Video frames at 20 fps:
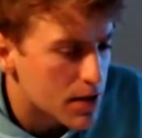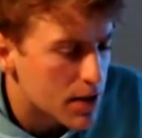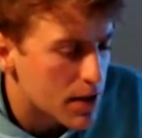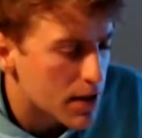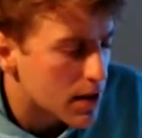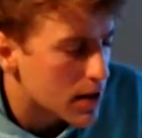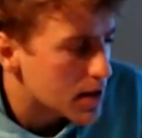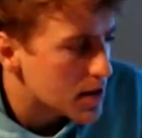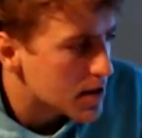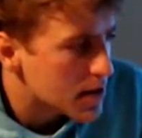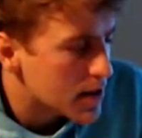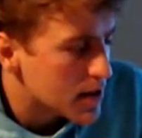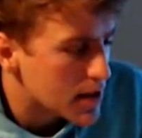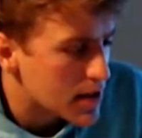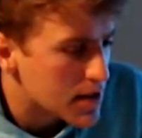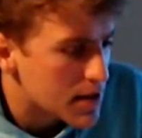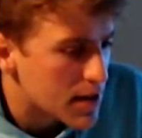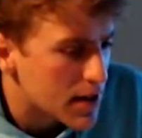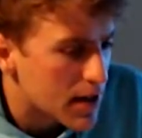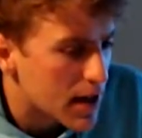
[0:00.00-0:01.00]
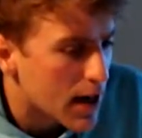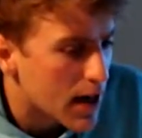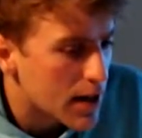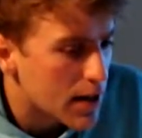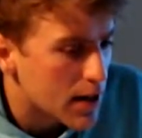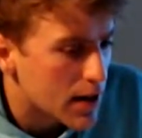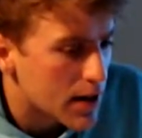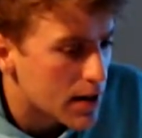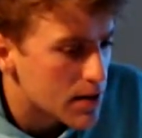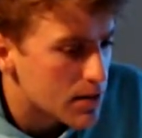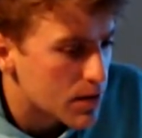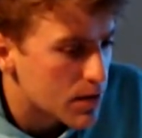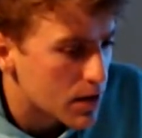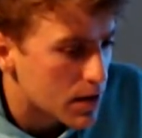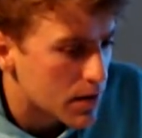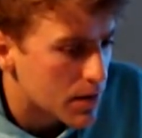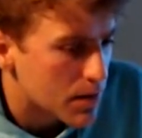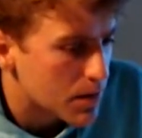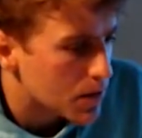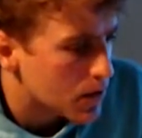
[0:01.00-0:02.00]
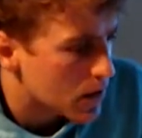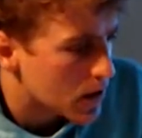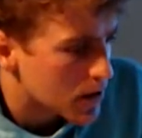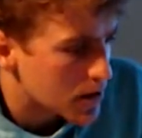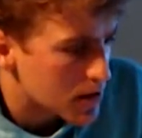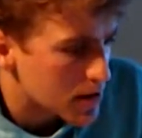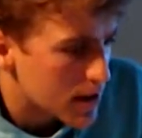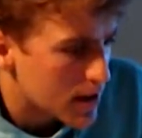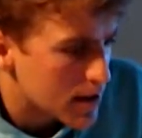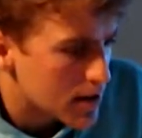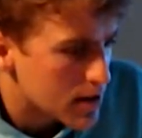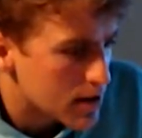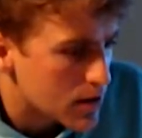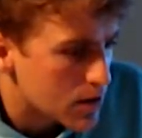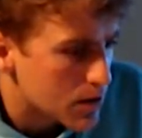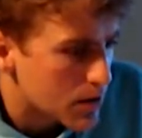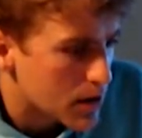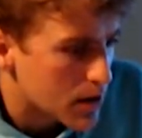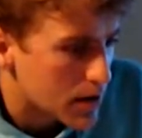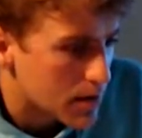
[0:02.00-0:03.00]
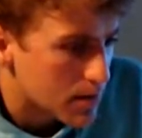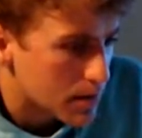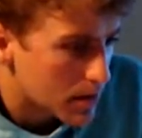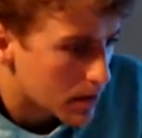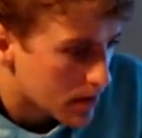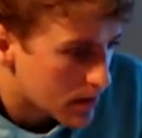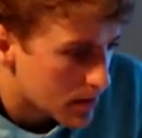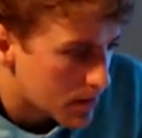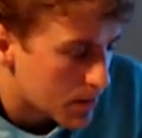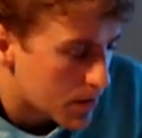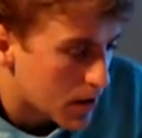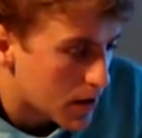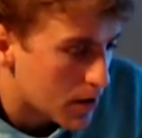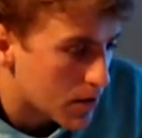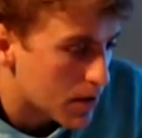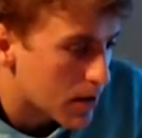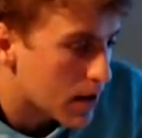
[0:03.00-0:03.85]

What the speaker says: the CDC guidelines for all states to follow.